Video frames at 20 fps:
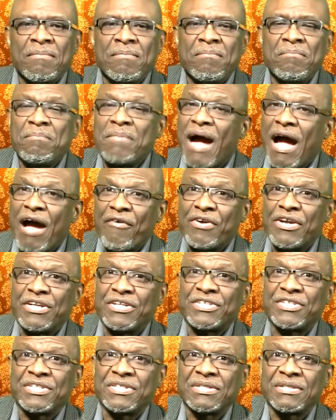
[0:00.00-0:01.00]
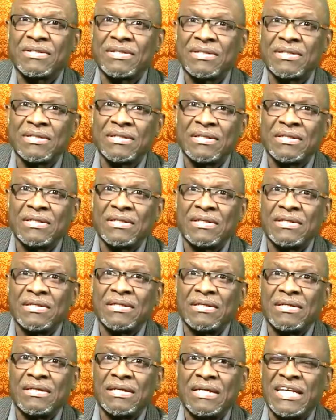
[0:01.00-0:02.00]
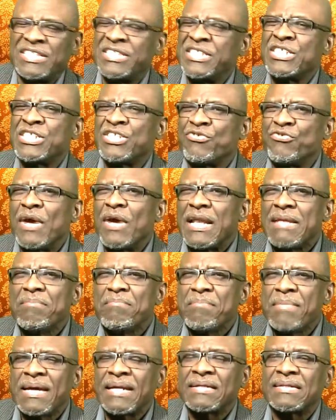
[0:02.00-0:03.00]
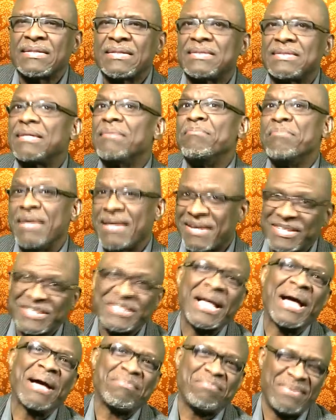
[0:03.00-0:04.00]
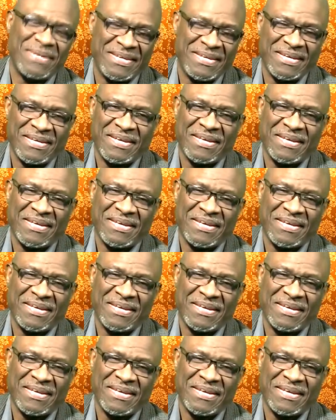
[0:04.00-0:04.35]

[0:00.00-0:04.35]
marriage isn't really meant to make us happy.